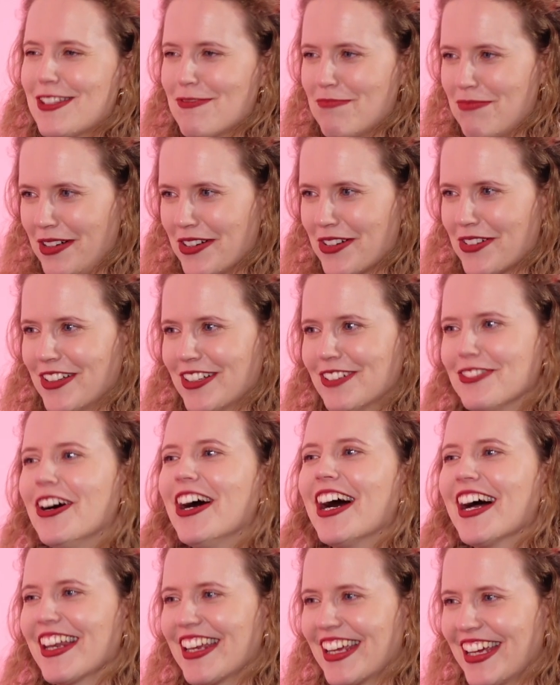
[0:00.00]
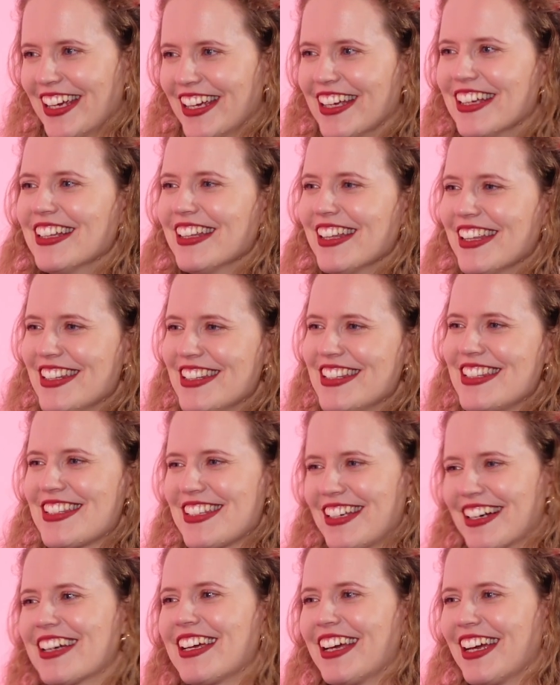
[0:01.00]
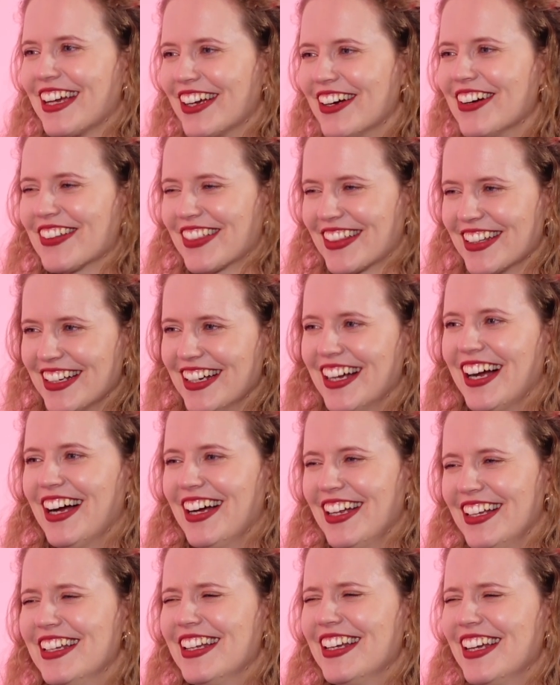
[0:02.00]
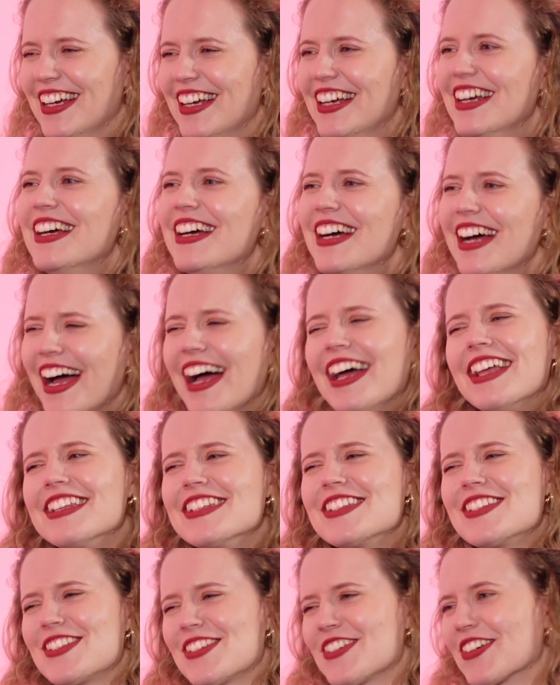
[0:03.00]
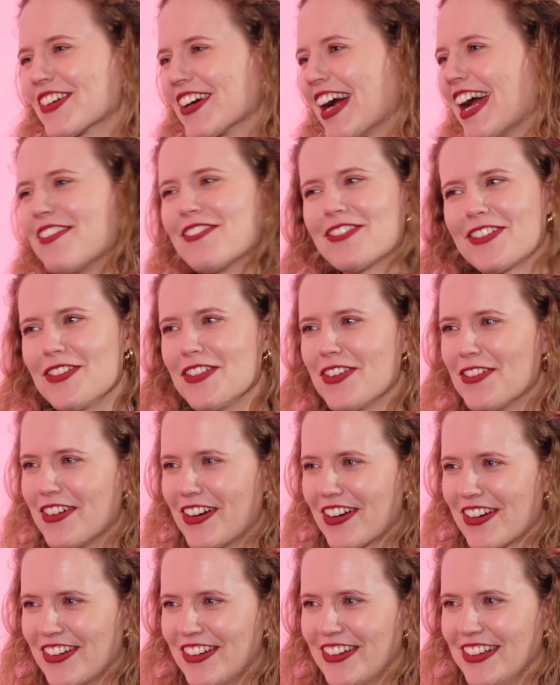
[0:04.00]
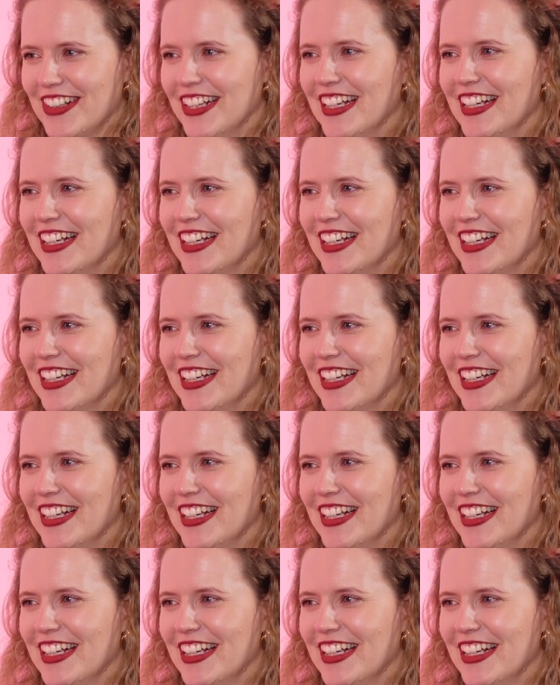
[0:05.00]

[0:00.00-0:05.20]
the bottle of honey sucking on the straight from the bottle.